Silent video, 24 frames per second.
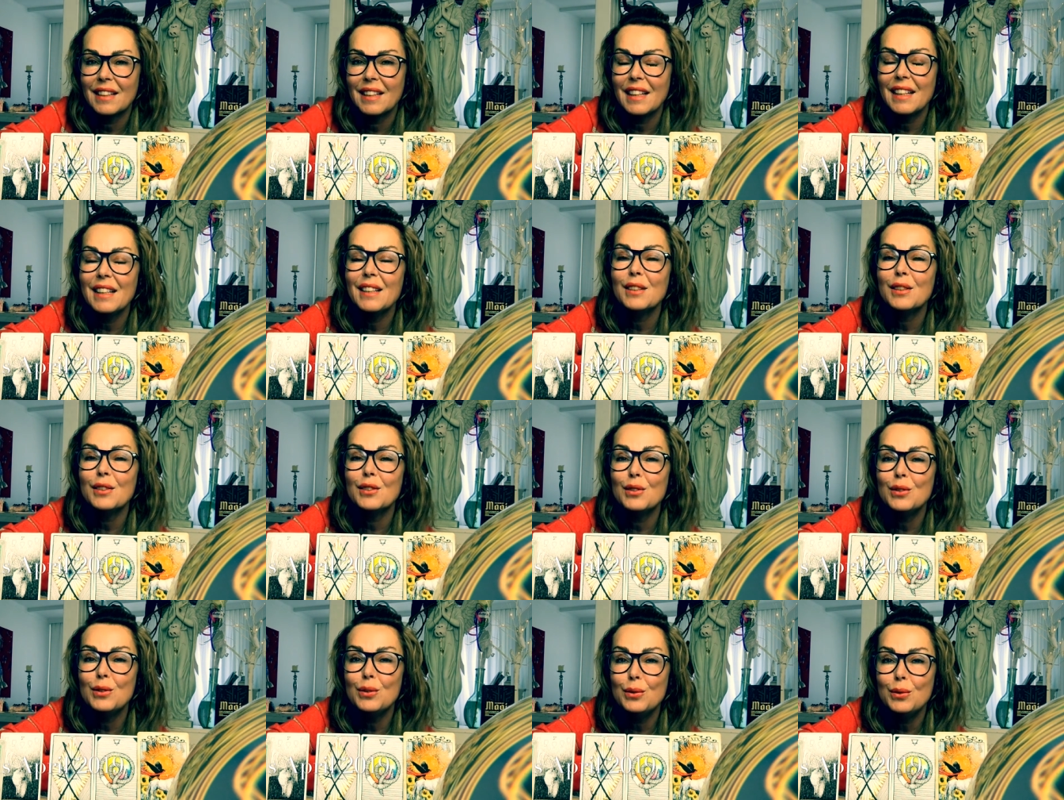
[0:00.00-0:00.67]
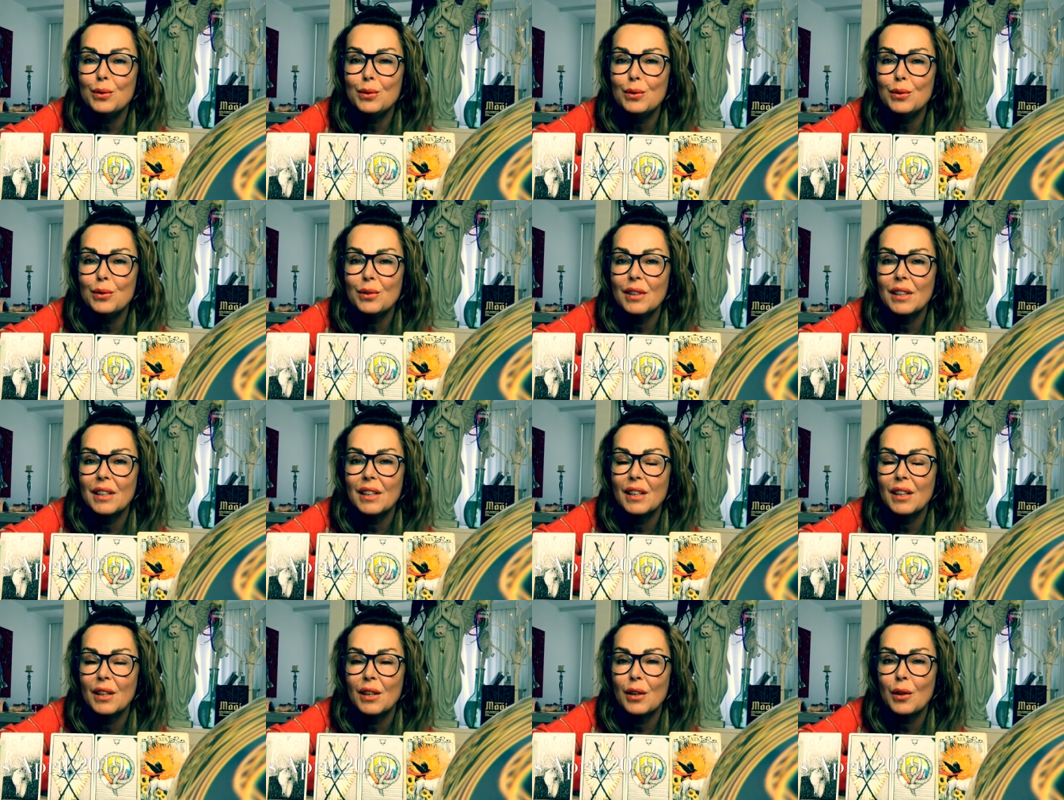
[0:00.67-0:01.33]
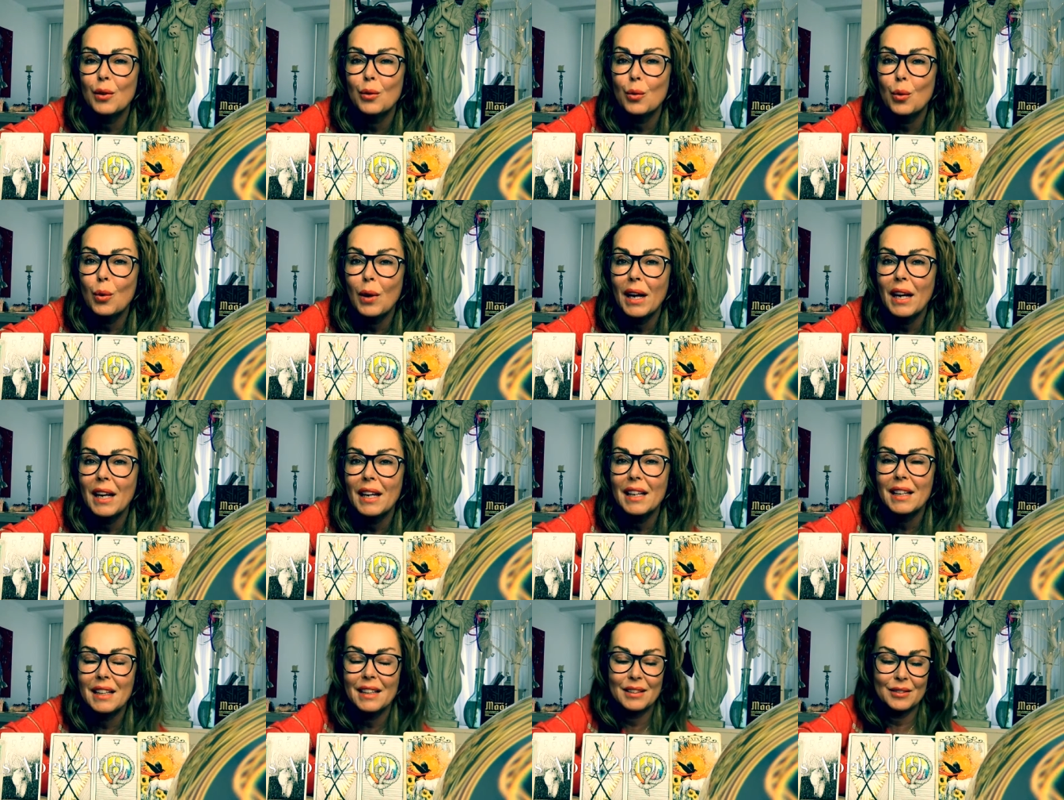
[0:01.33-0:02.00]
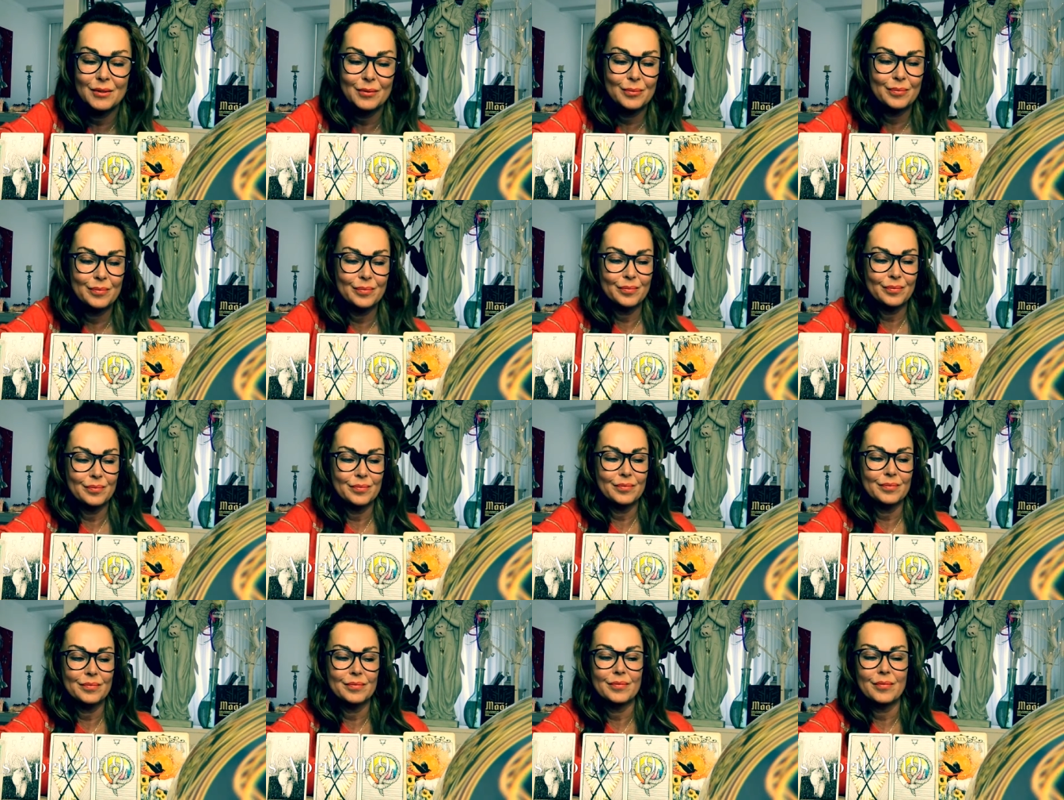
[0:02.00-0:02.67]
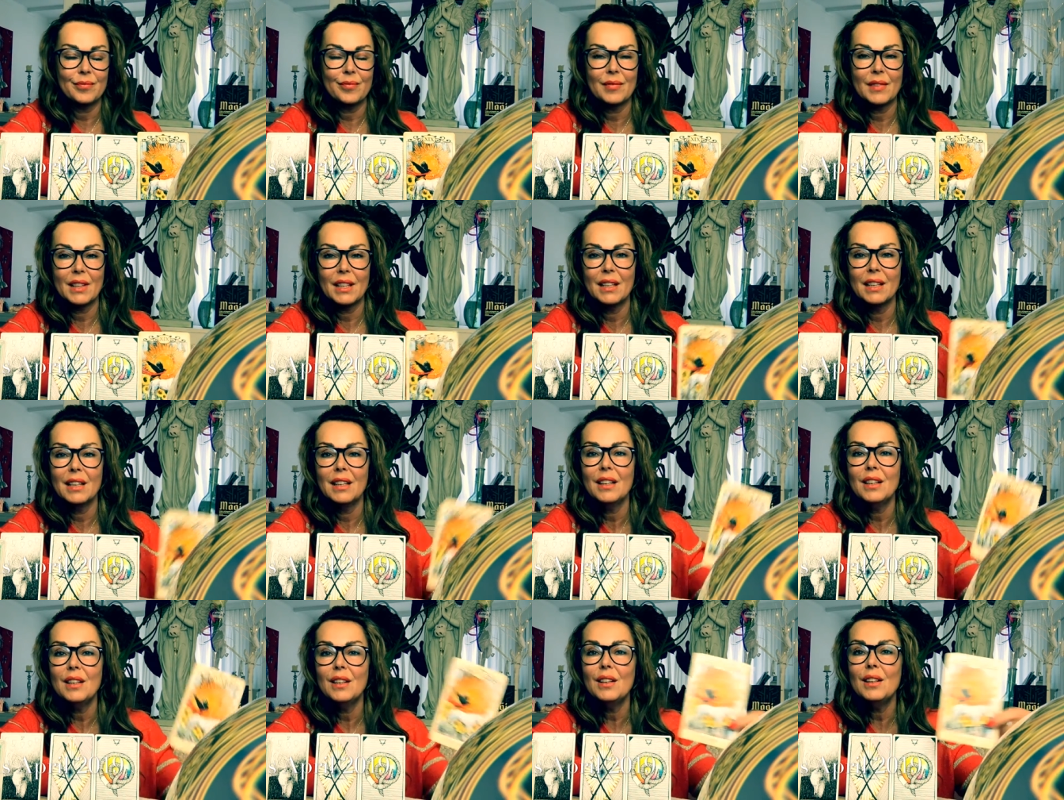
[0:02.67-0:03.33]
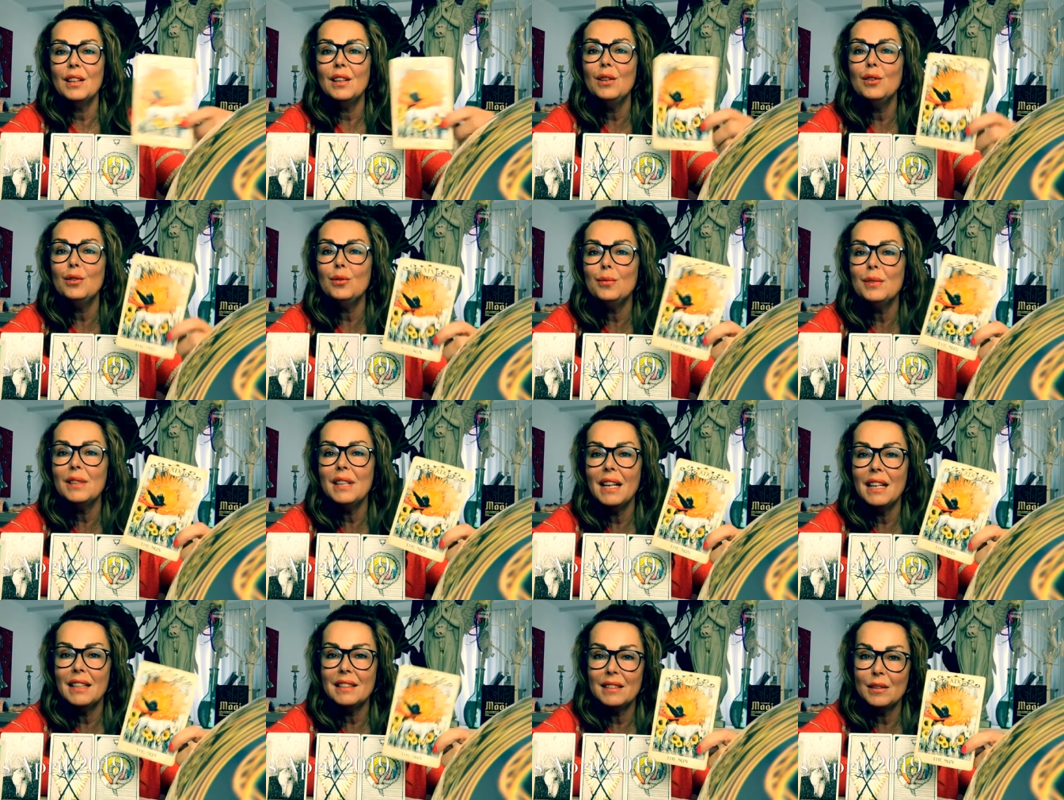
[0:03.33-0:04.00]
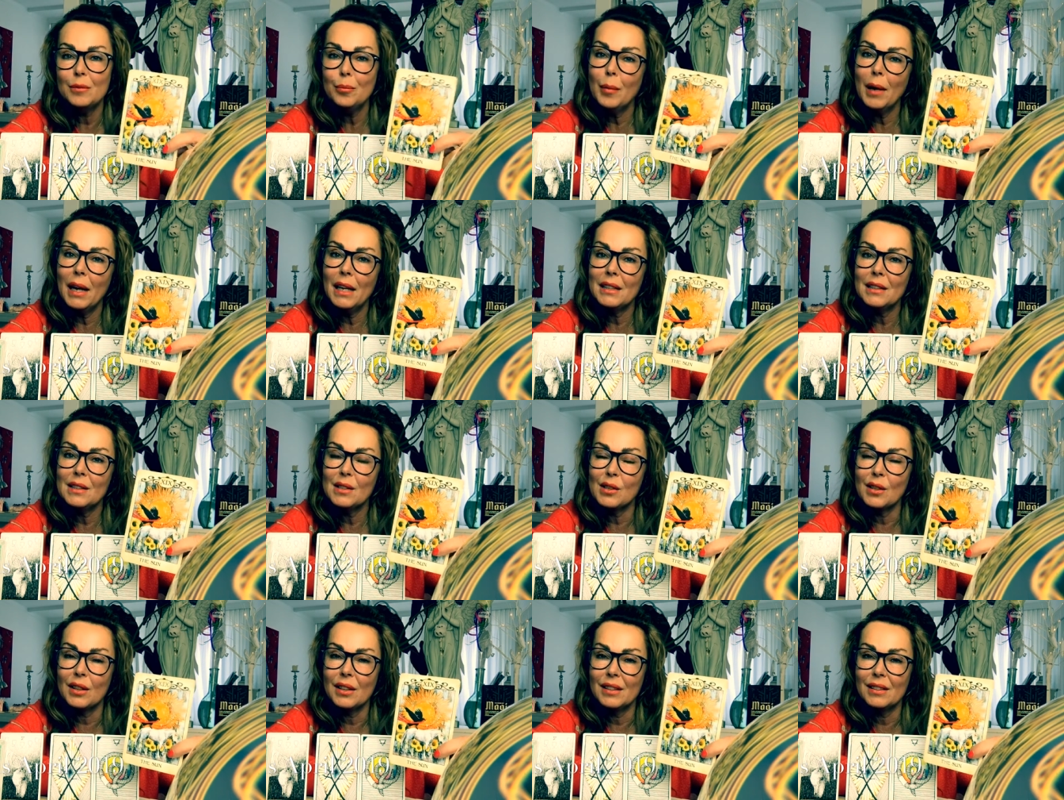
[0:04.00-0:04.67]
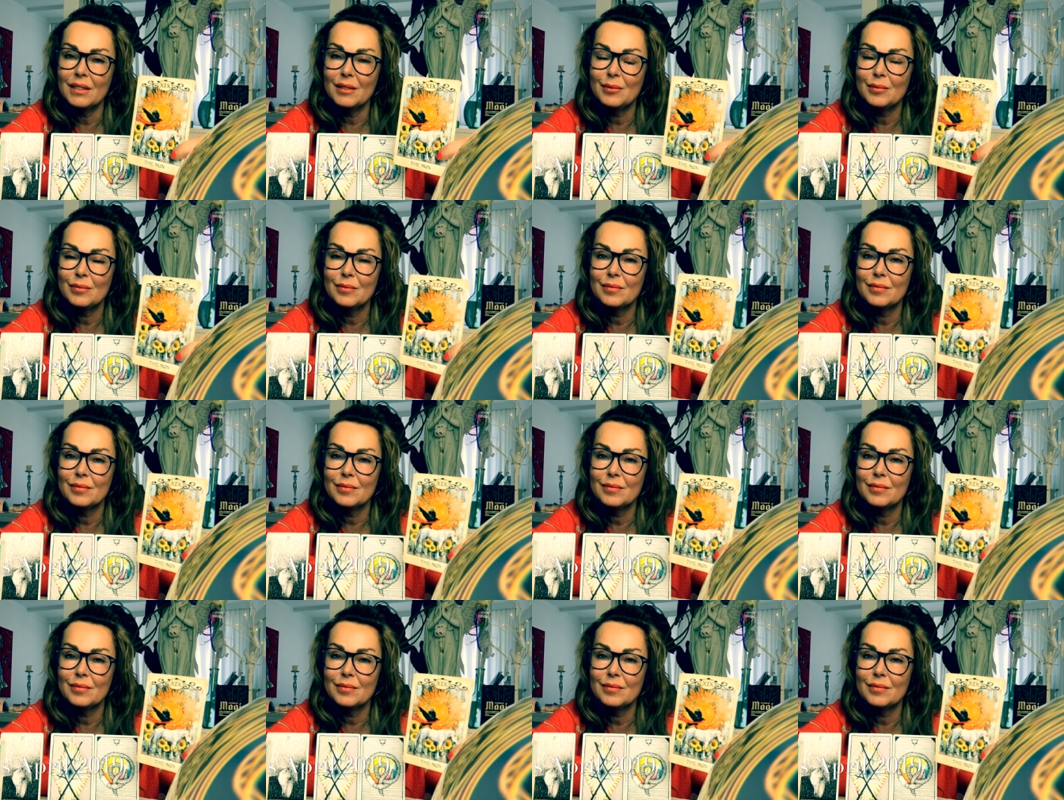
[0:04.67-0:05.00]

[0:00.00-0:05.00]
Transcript: in a new way, illuminating by the sun.